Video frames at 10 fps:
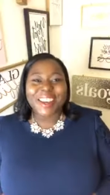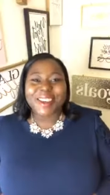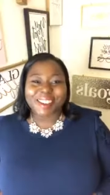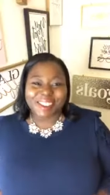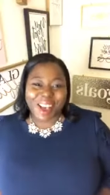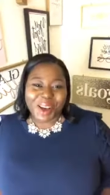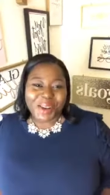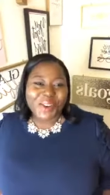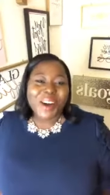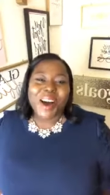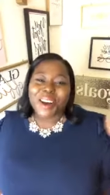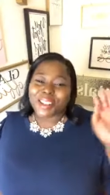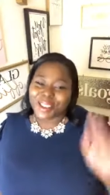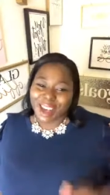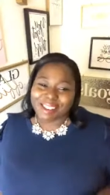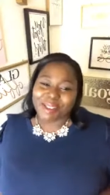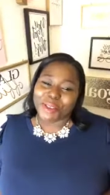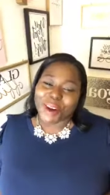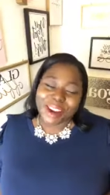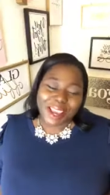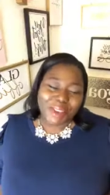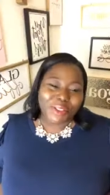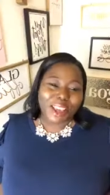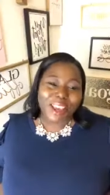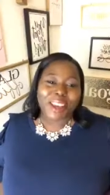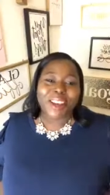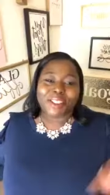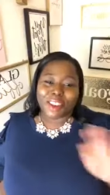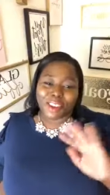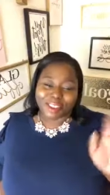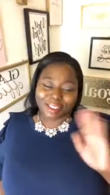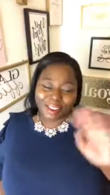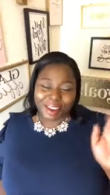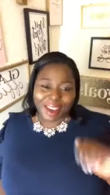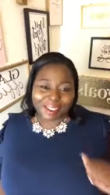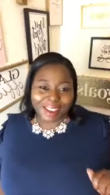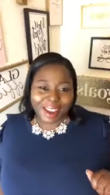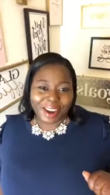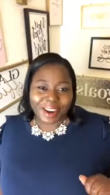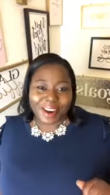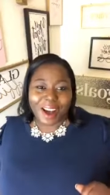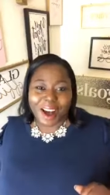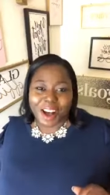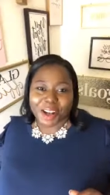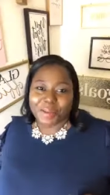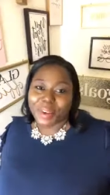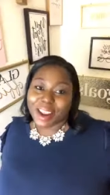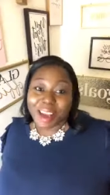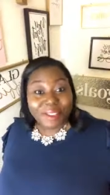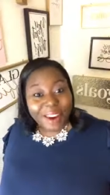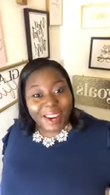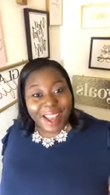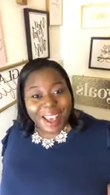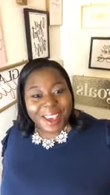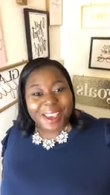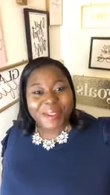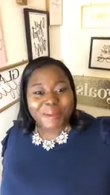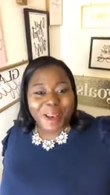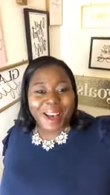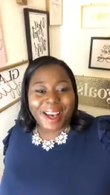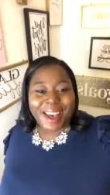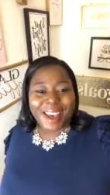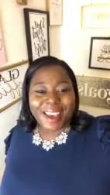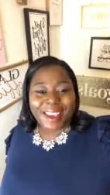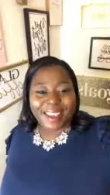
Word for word: So you guys have a great evening. Talk, see you guys later, um, and have a great night. Bye.